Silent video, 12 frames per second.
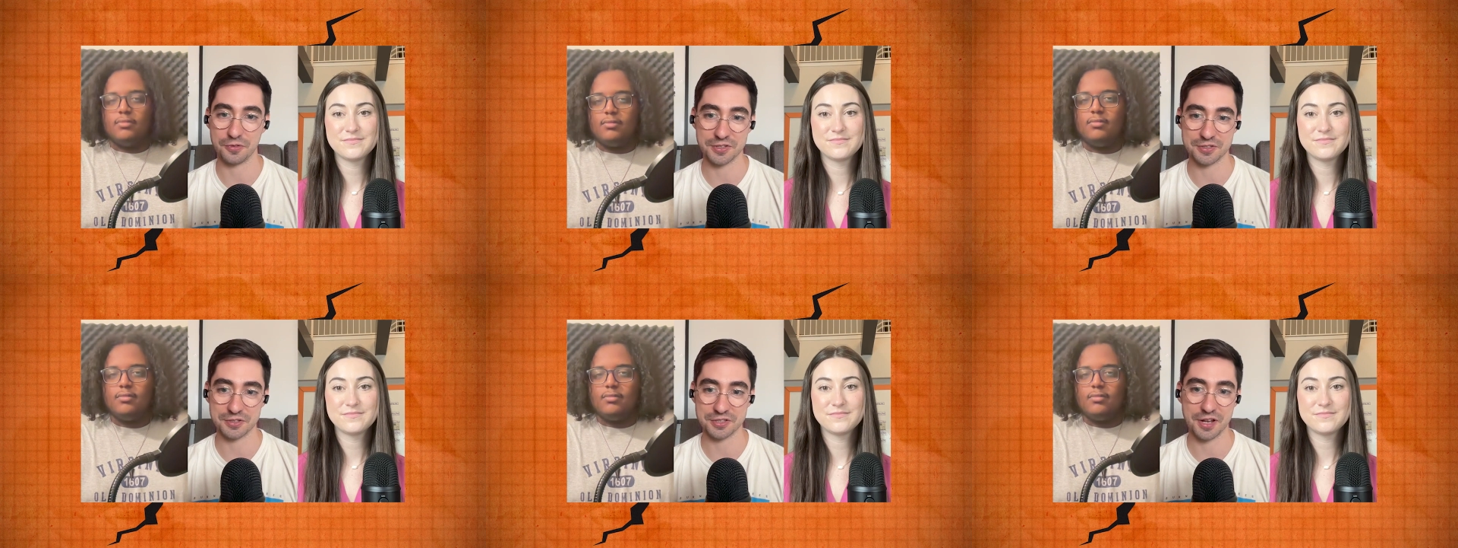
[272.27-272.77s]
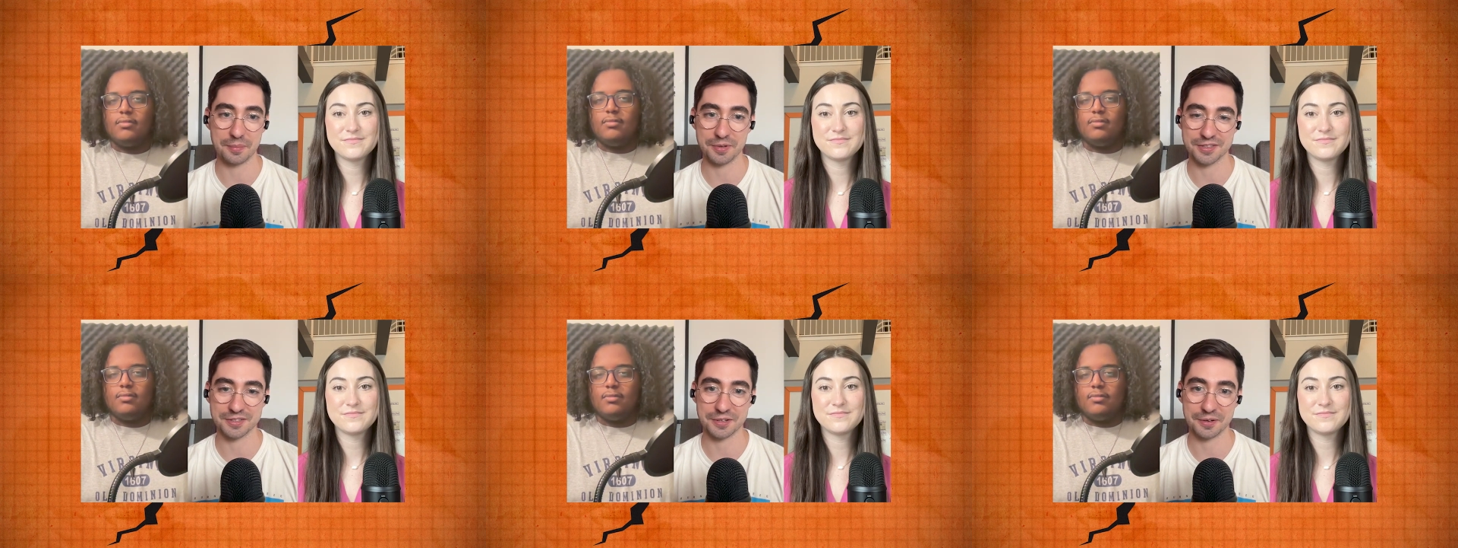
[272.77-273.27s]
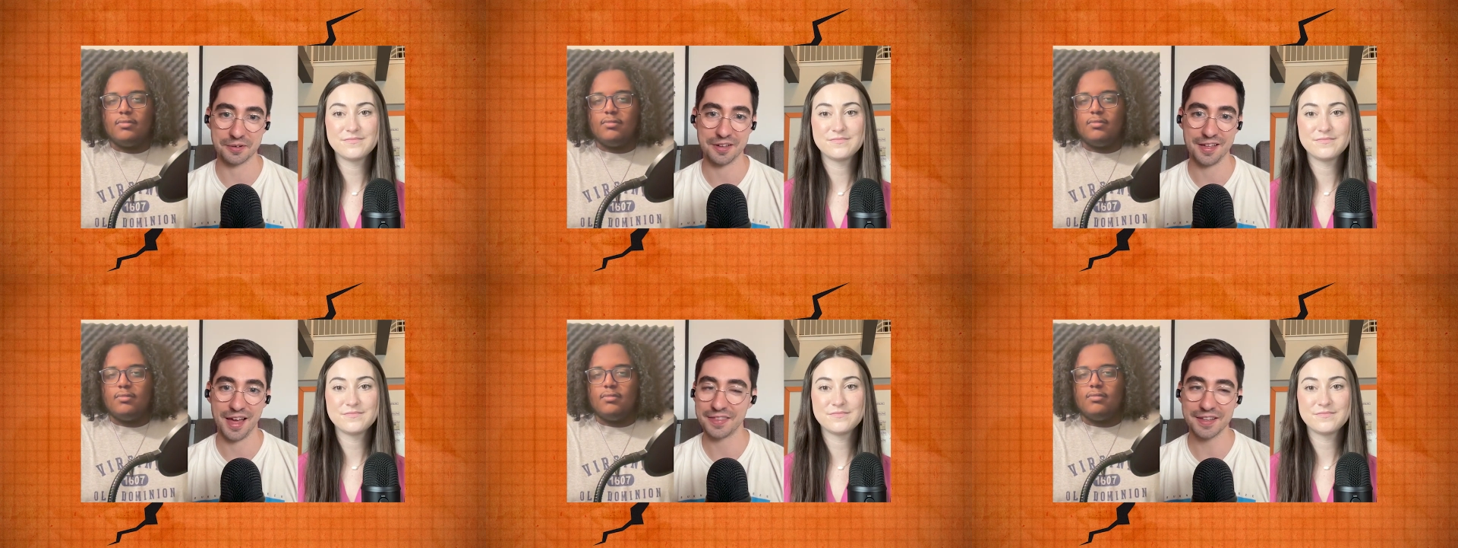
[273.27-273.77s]
Speaker 1: research topic so
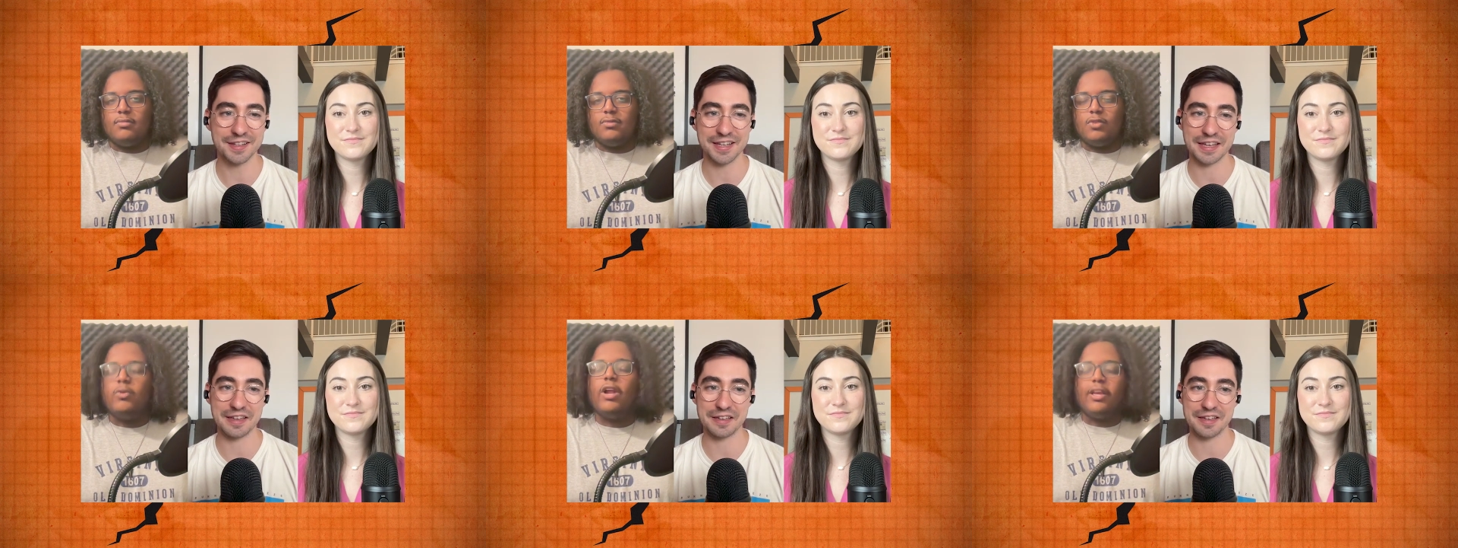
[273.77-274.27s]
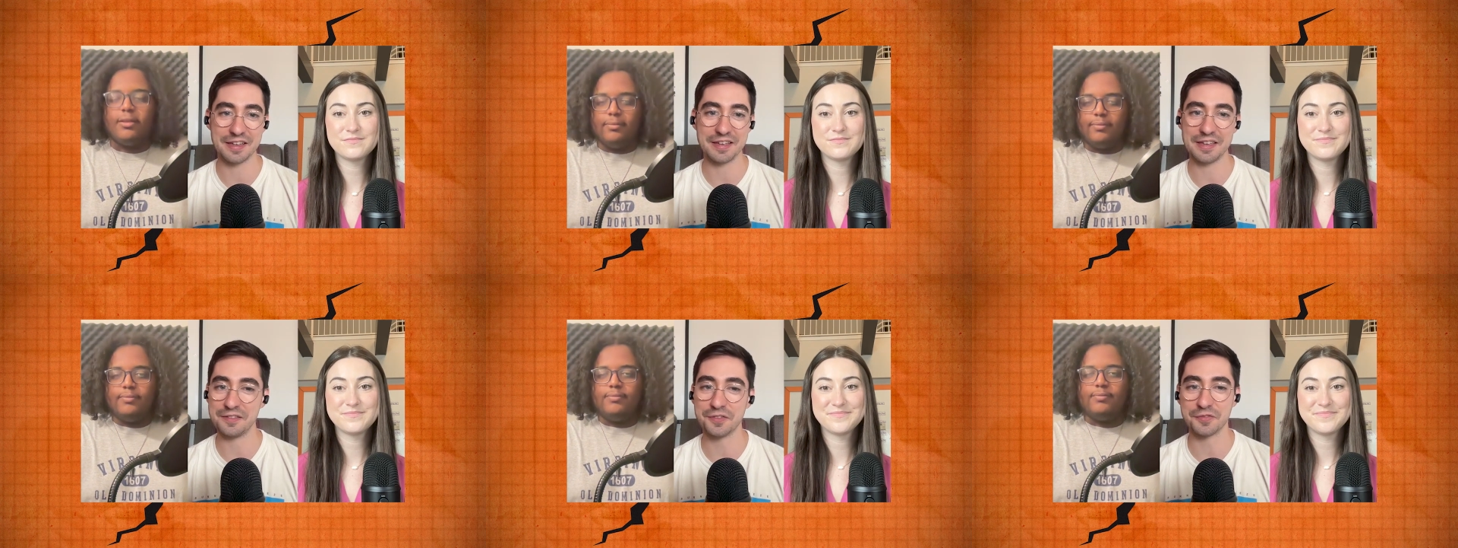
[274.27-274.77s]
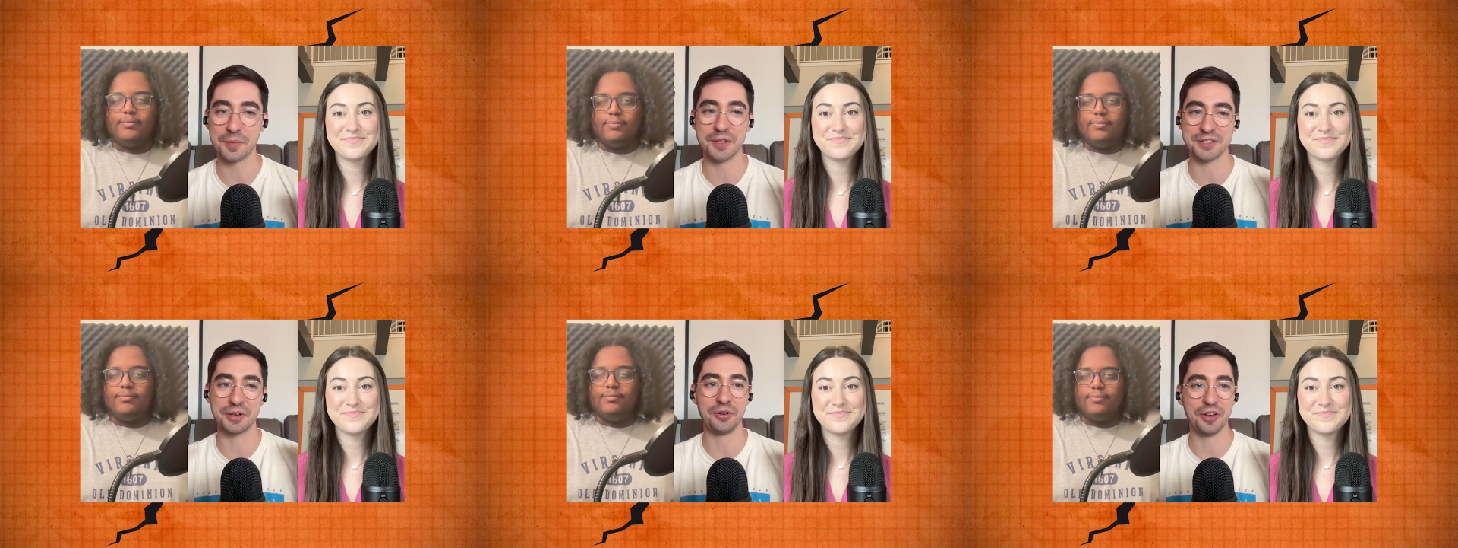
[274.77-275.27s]
i think like right. even from
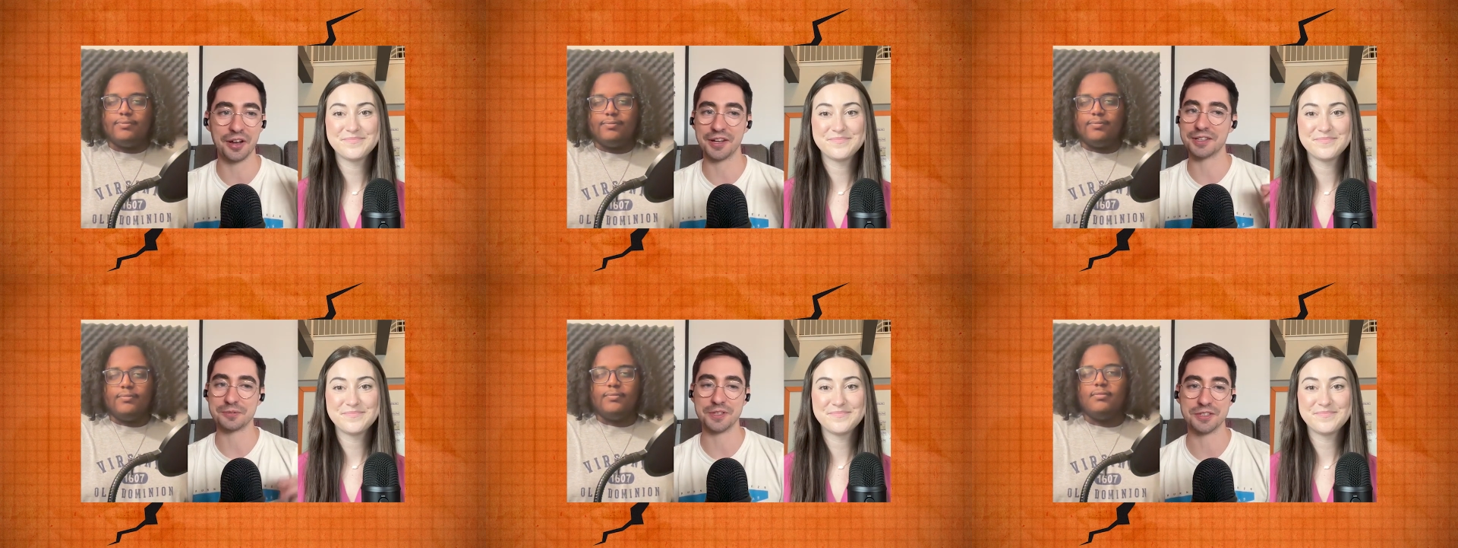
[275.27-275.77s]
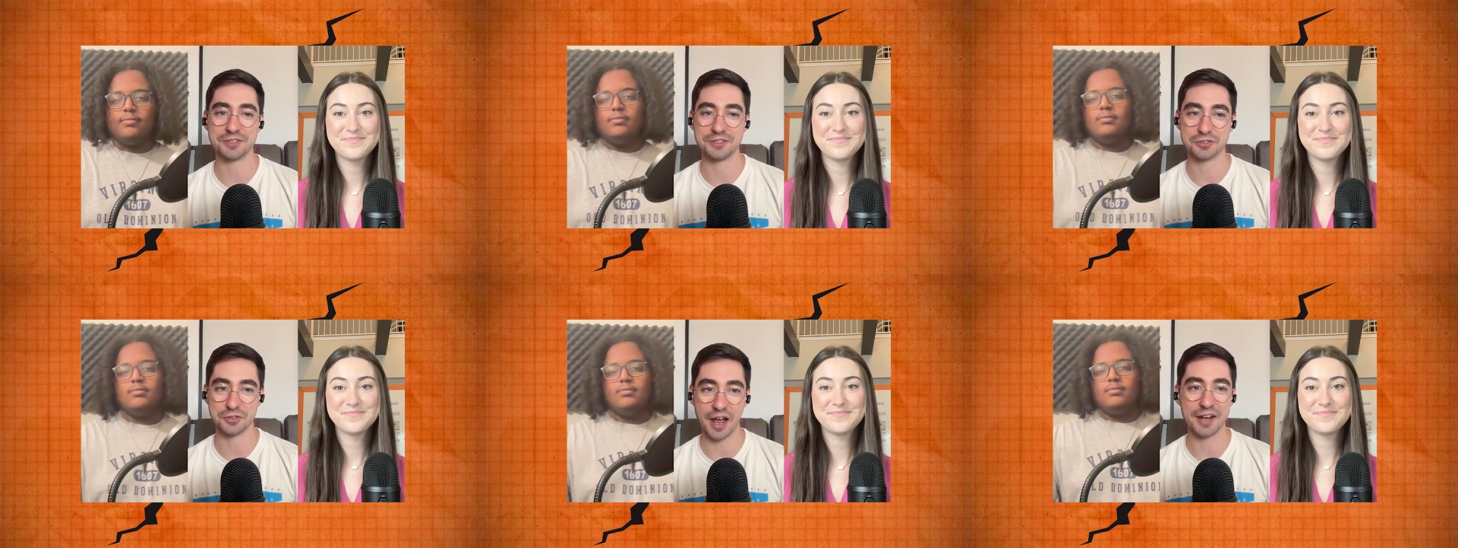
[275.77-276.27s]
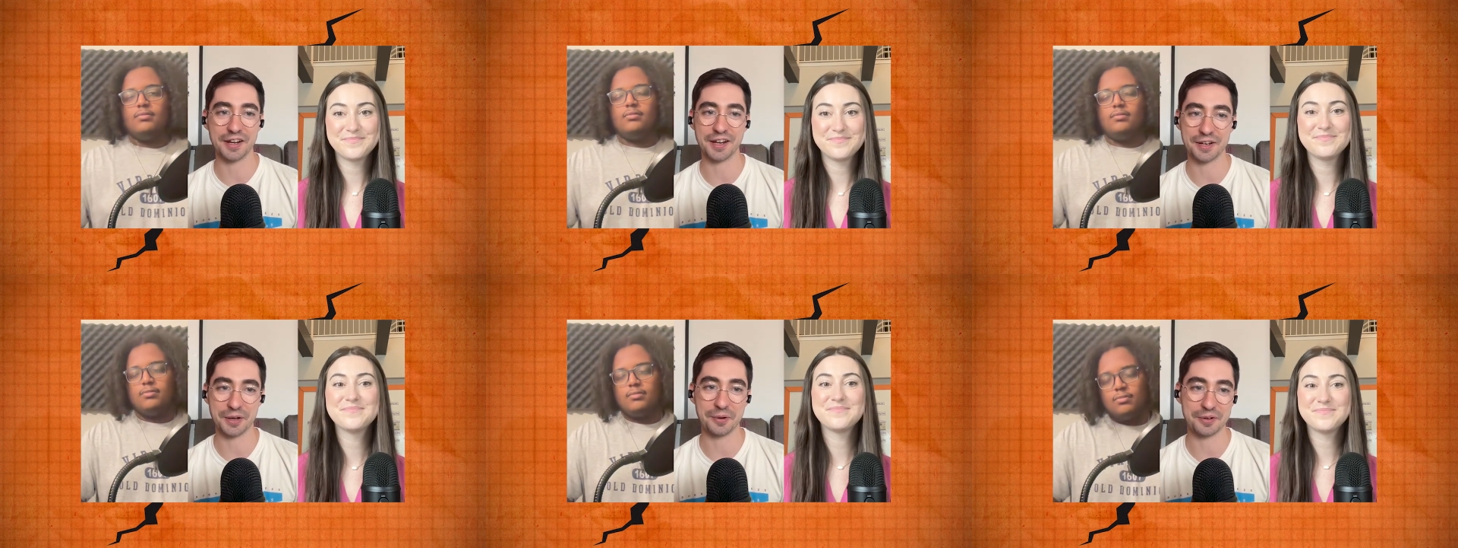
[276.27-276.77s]
those little nuggets we try to
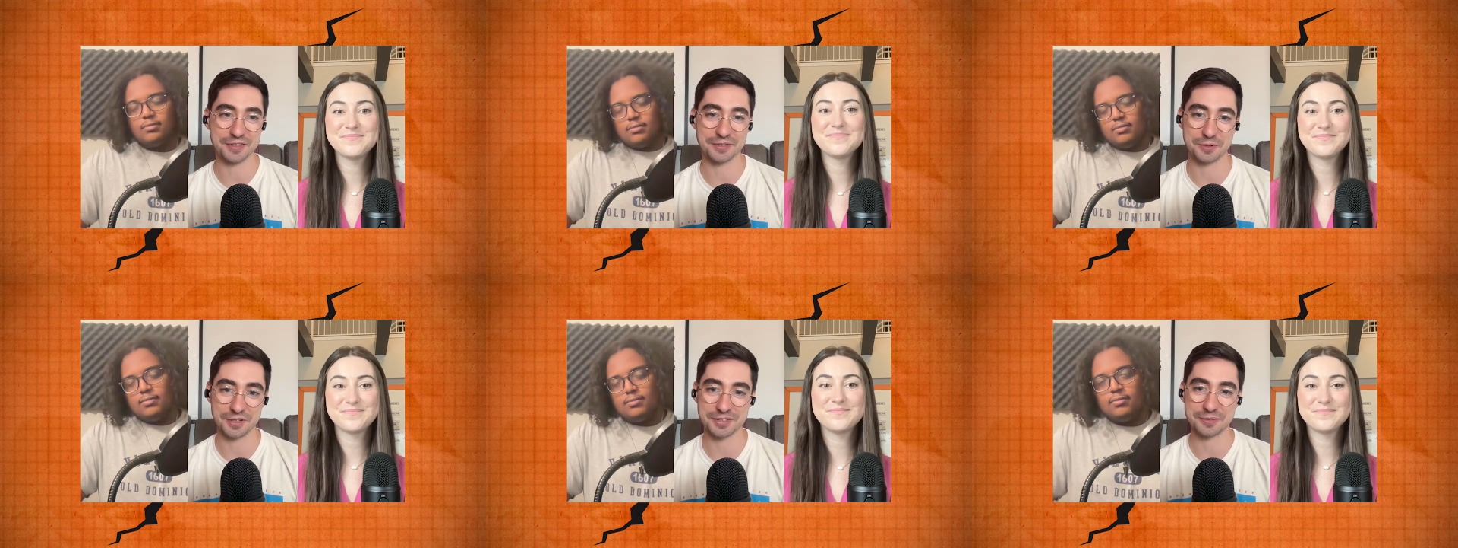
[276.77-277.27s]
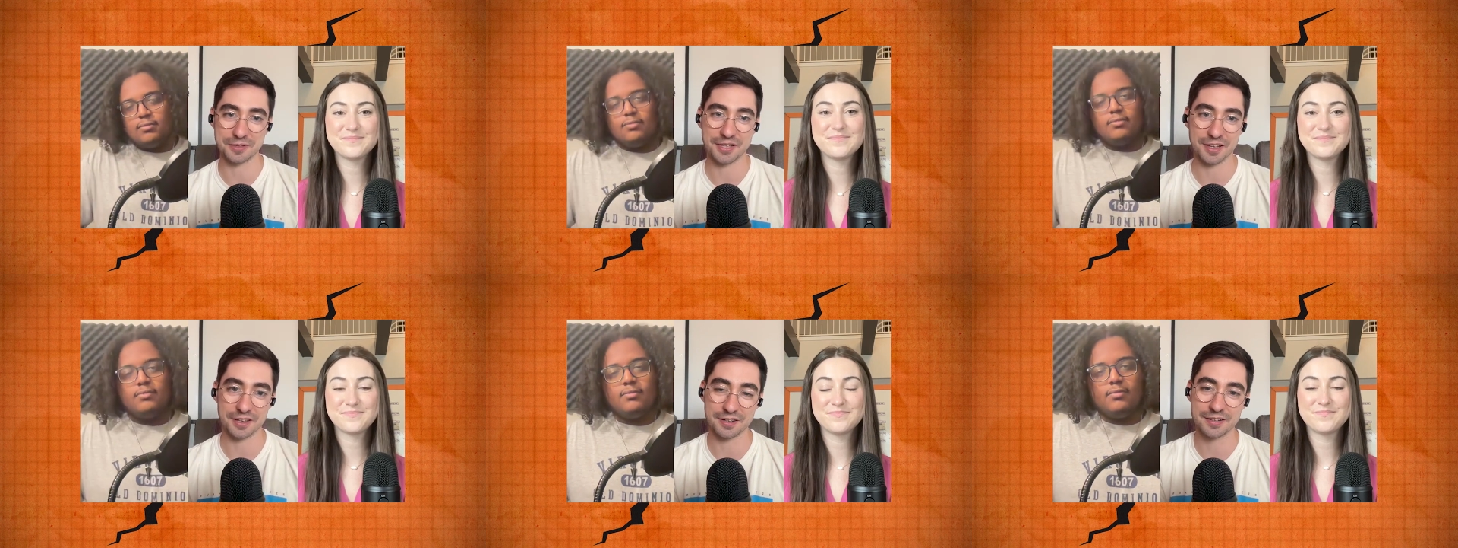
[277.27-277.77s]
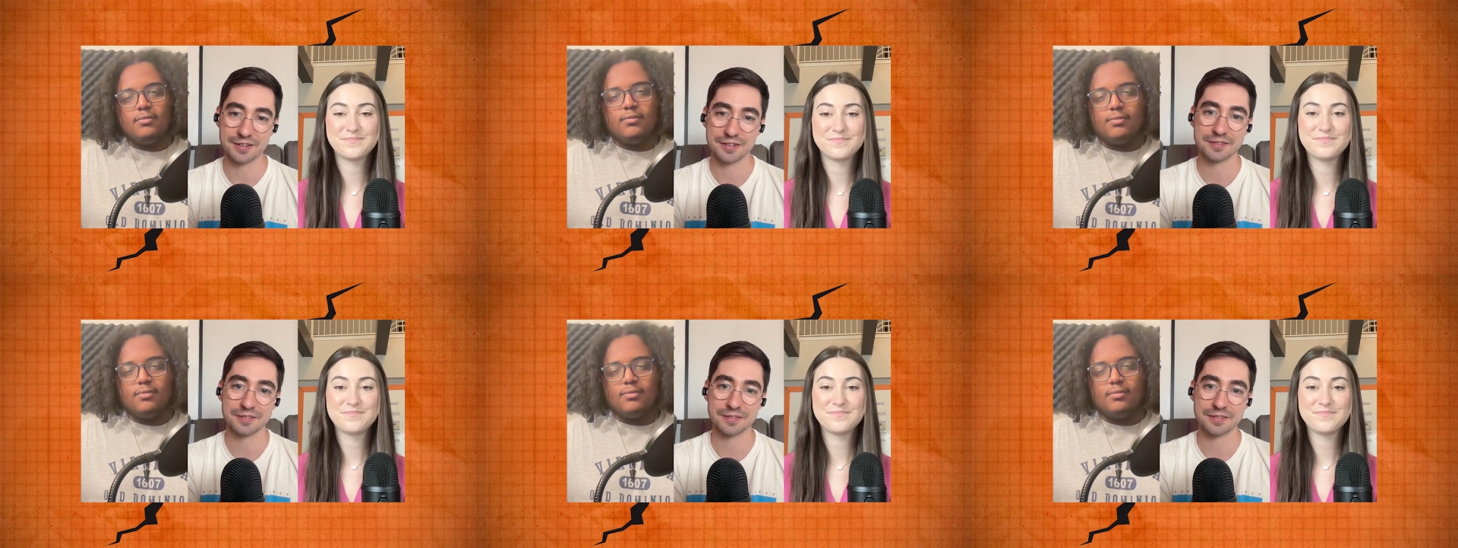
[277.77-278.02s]
get going as quick as we can